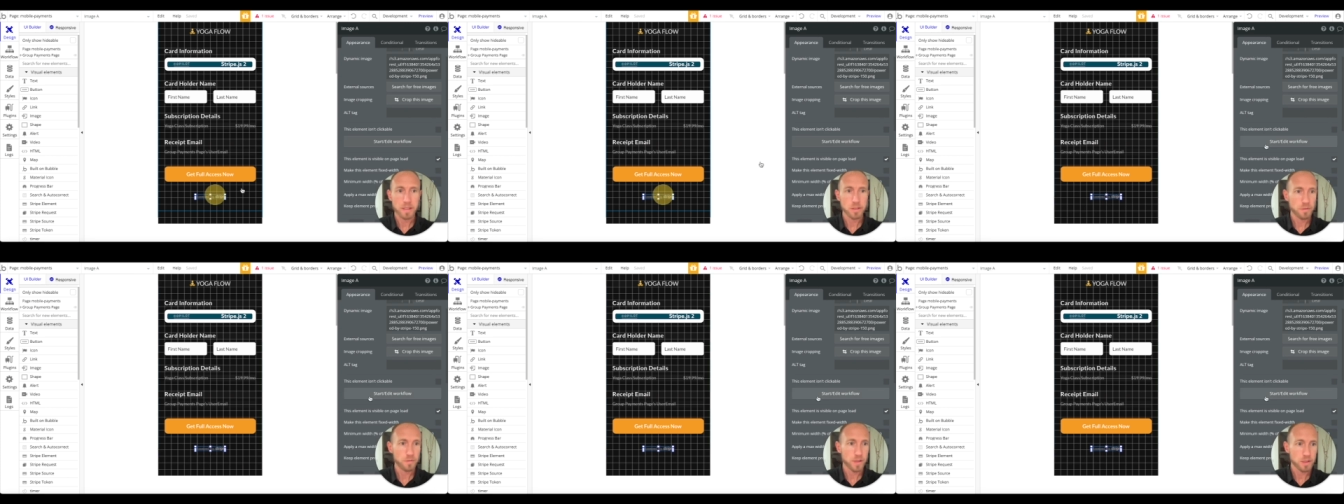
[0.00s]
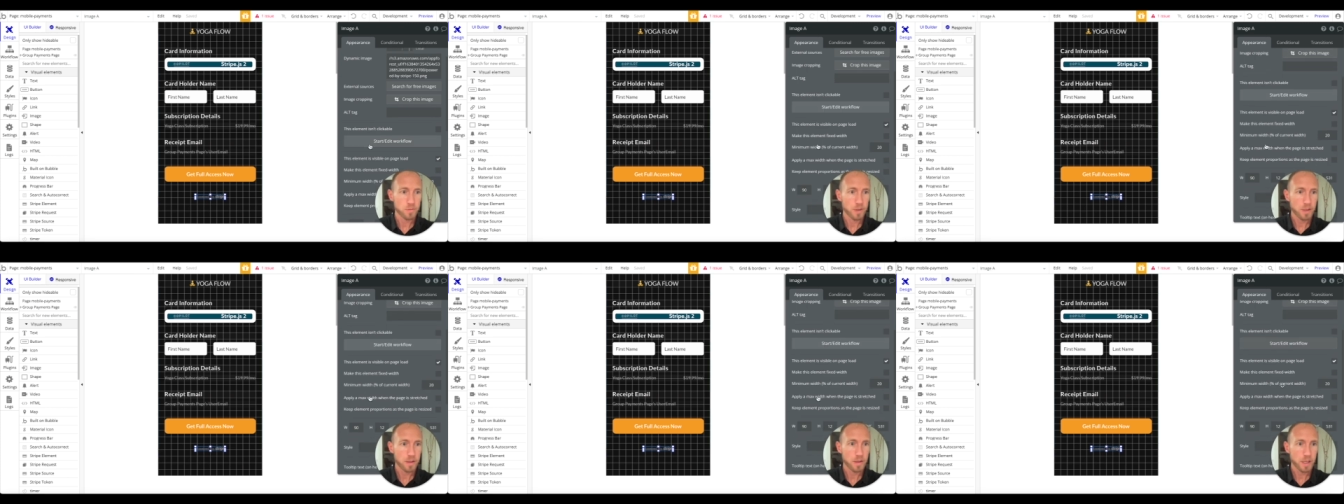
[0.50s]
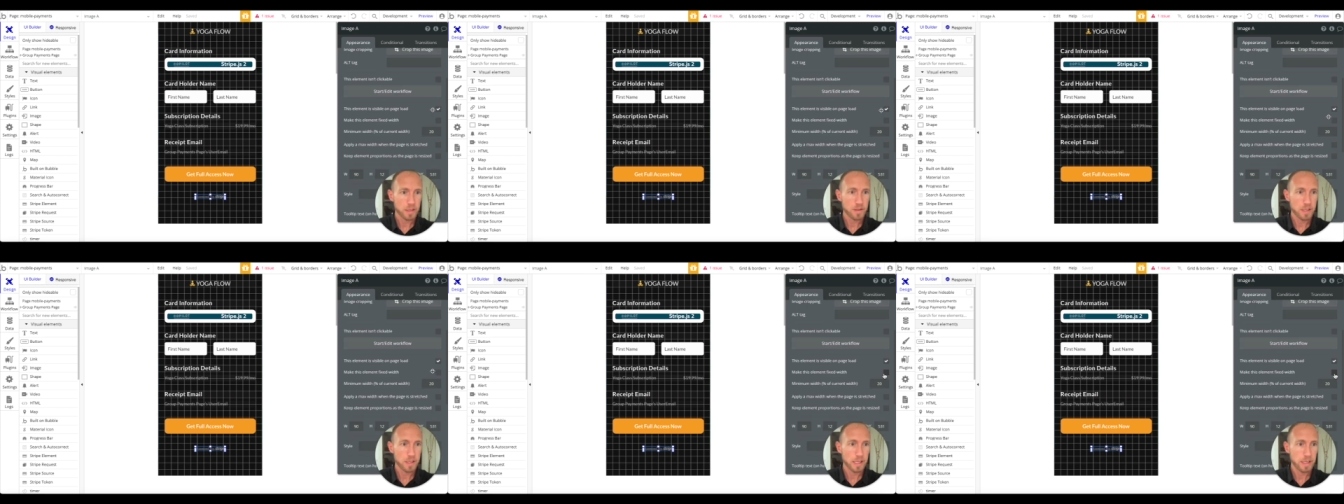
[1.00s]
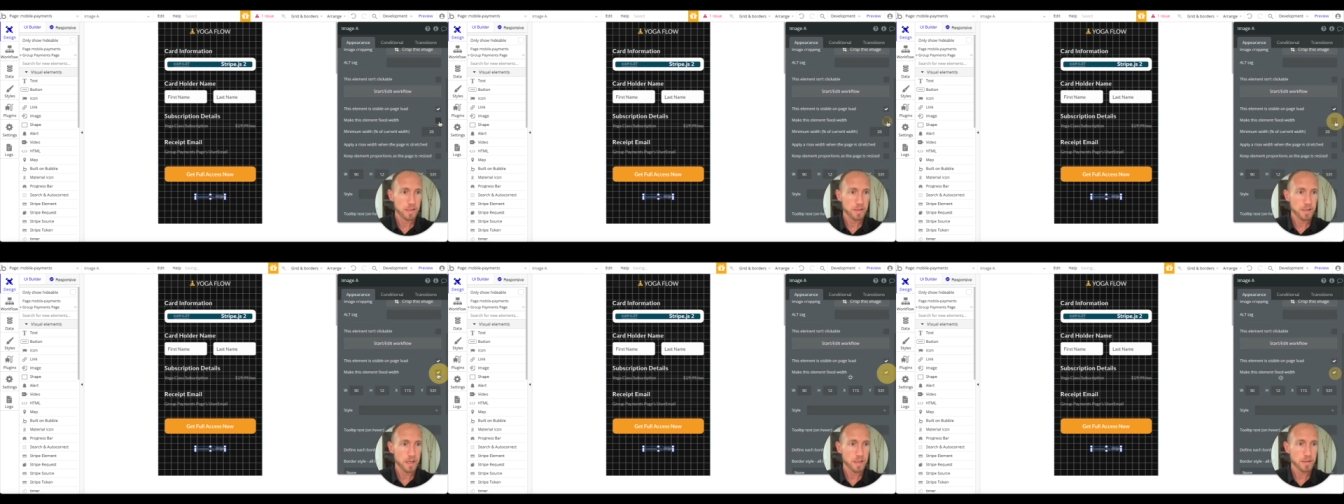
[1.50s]
one fixed width, see that it's
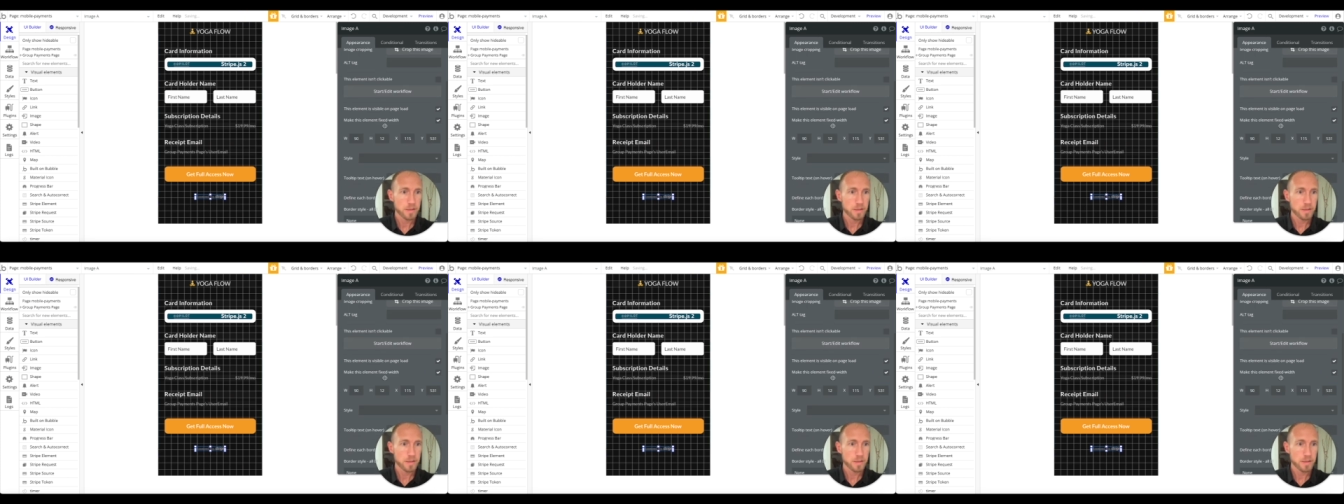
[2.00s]
not.